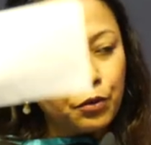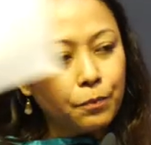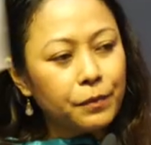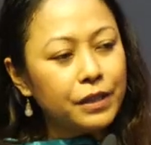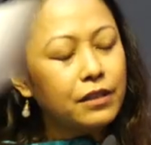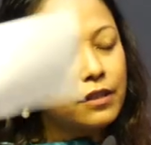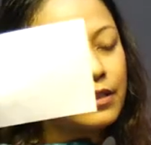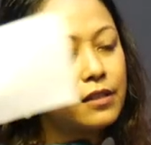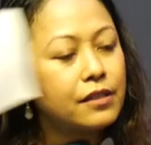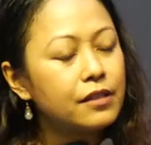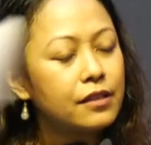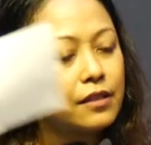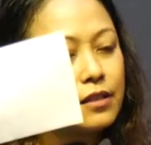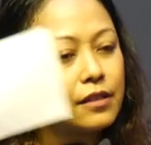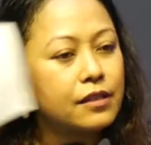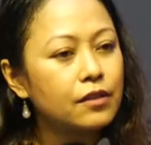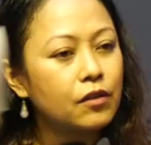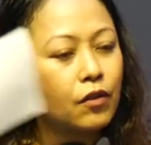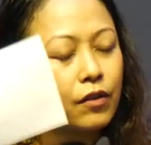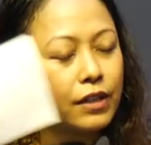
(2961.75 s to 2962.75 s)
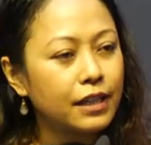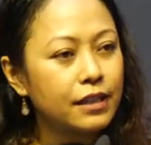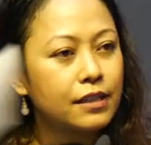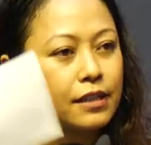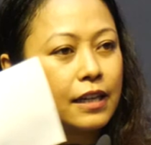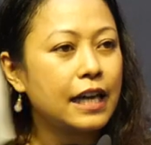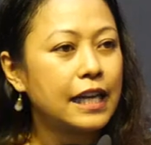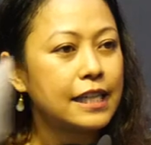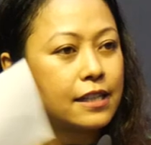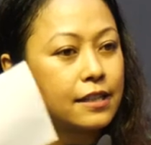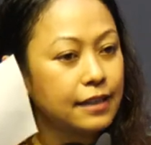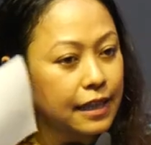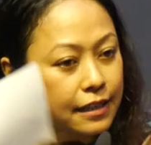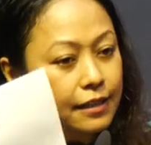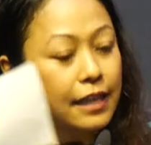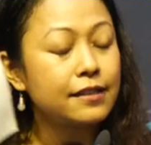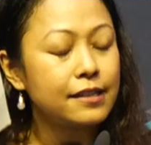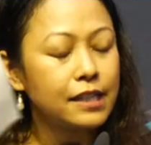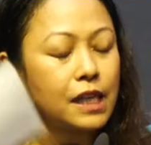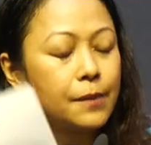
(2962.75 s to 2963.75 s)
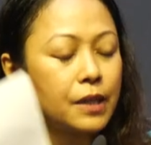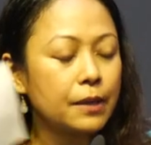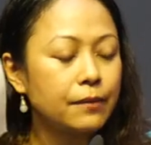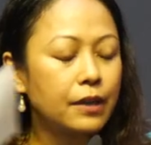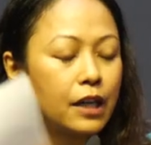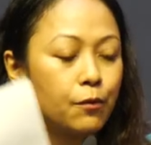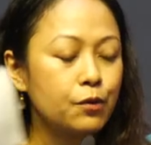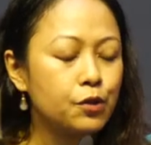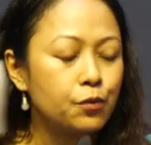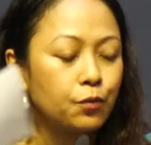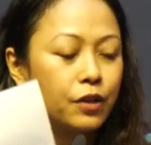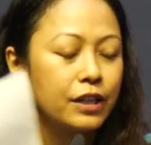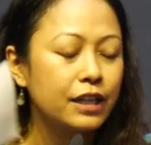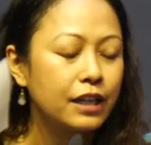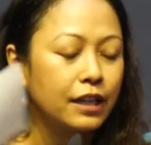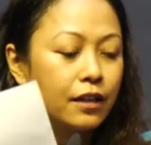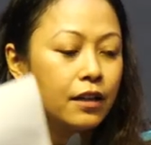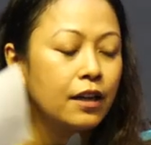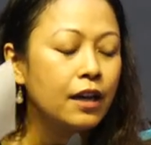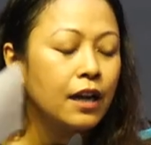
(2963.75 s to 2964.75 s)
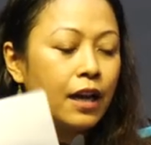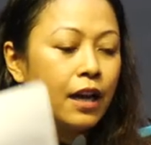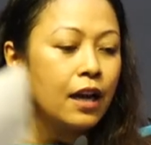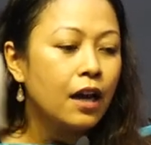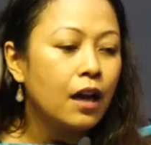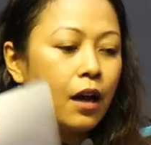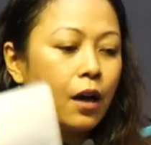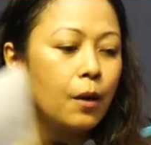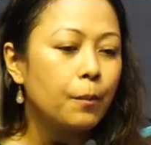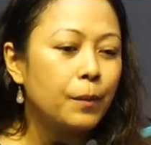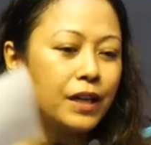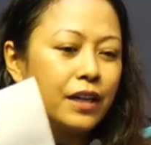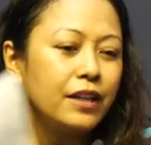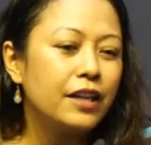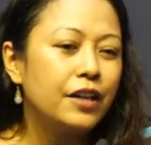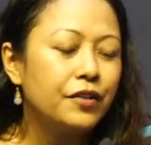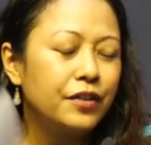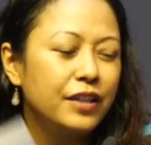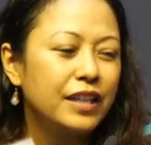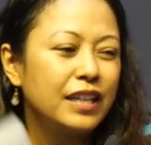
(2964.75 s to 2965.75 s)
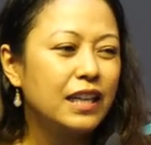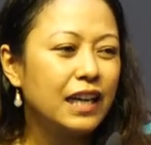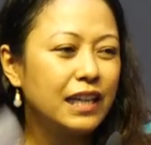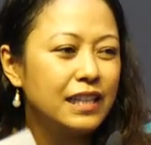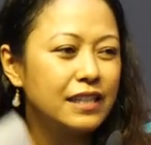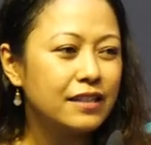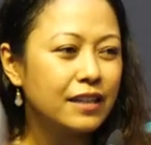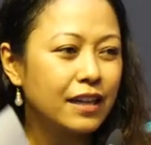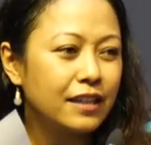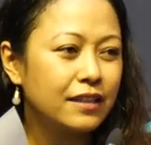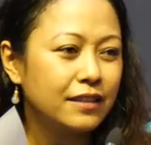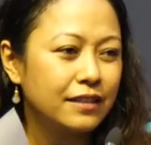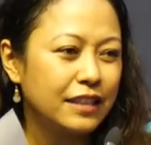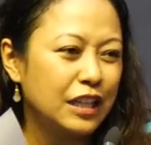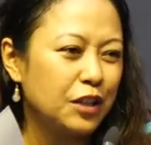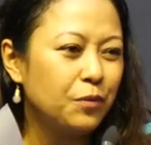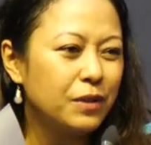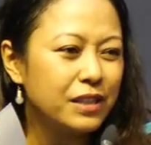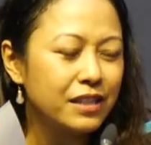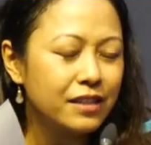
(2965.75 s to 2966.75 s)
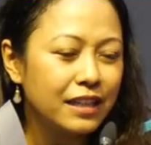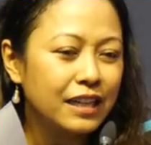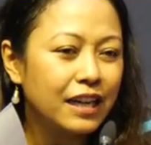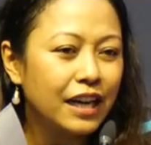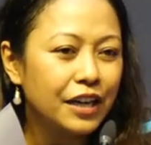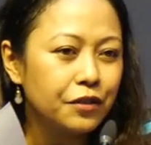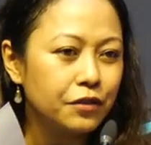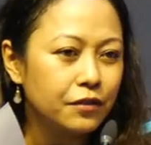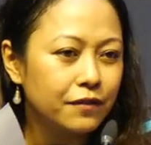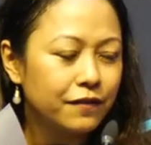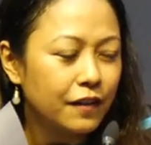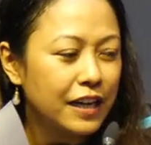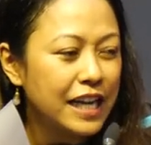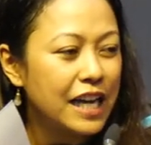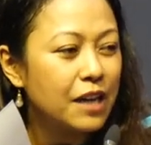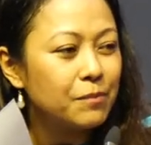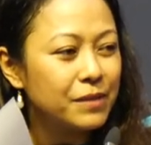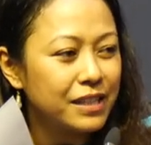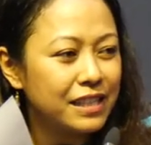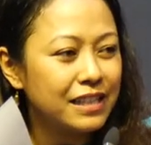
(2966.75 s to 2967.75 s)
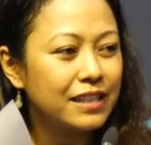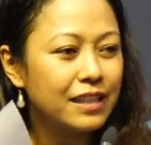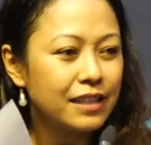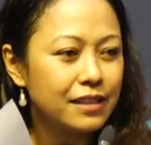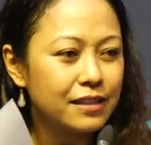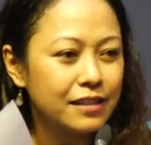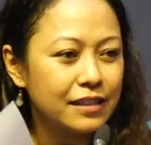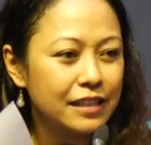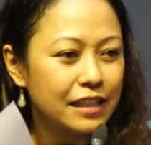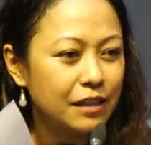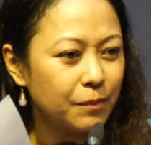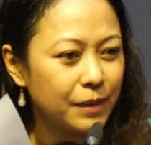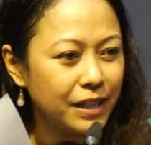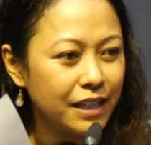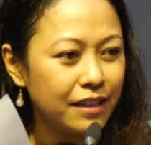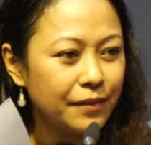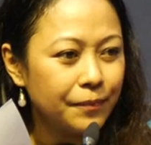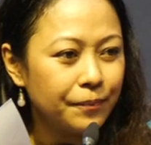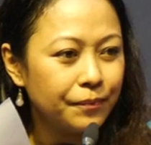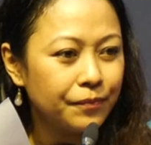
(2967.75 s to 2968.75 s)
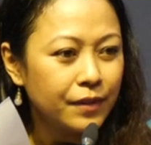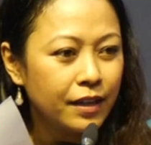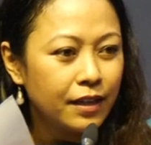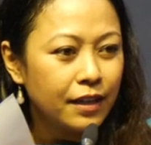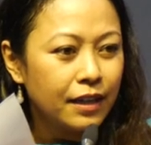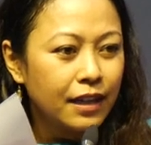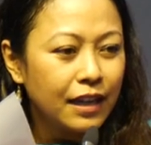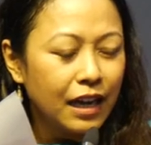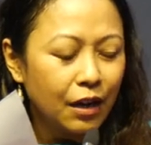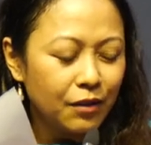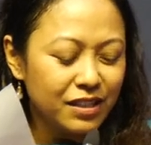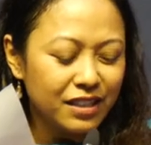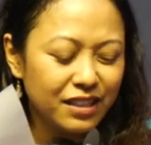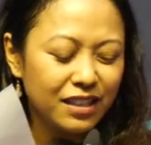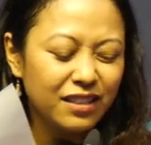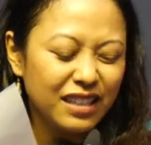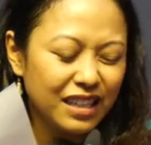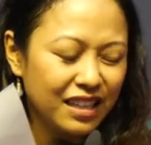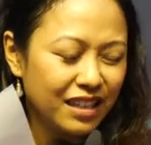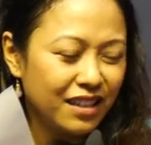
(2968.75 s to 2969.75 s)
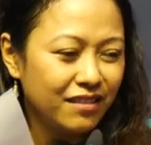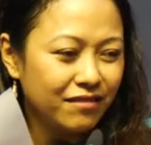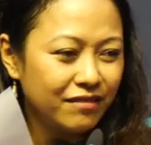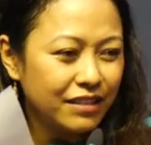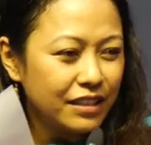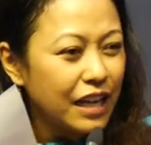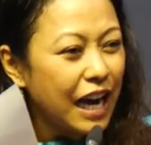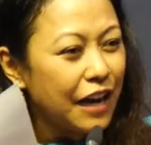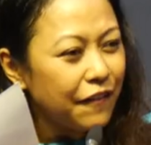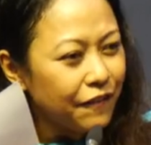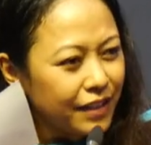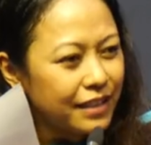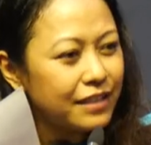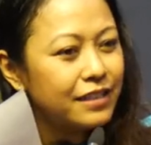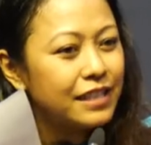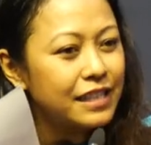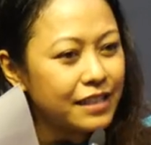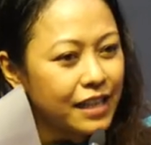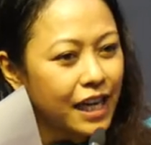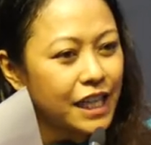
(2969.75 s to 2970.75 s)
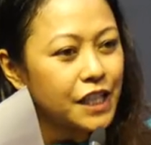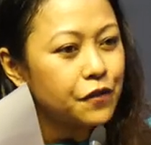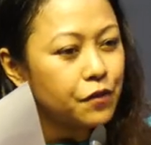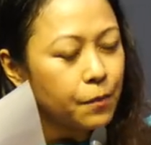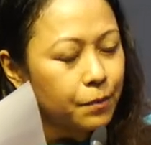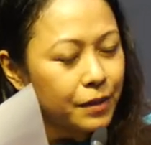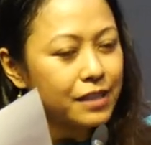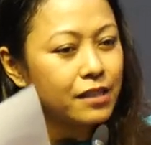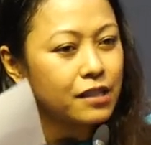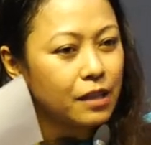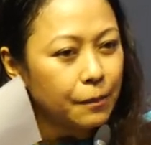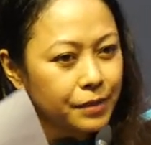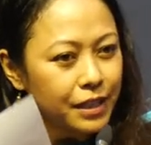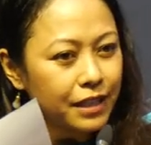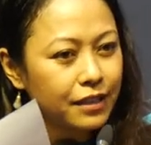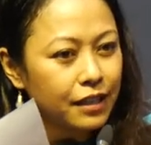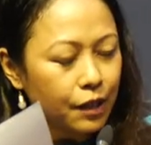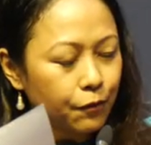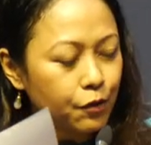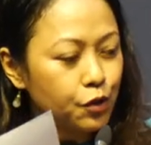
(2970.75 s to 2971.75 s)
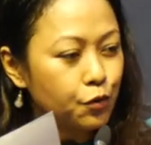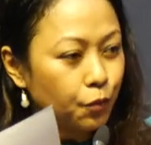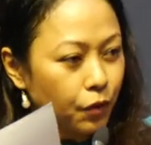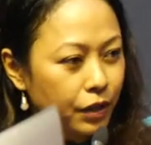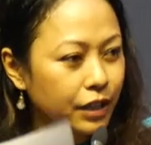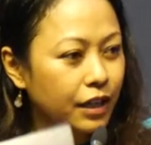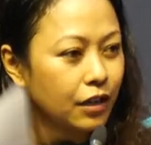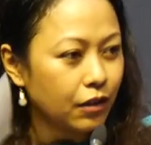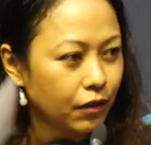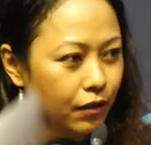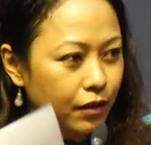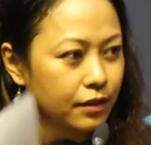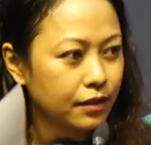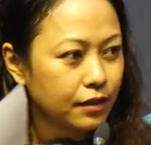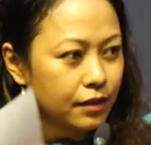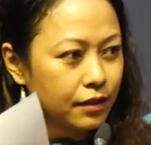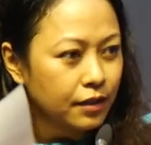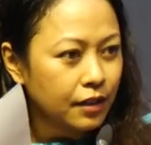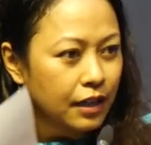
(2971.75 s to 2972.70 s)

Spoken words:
my thesis on it at the same time that I was working, but then I realized that there was a kind of emptiness in me. I was thinking, I felt detached from the subject that I was working on,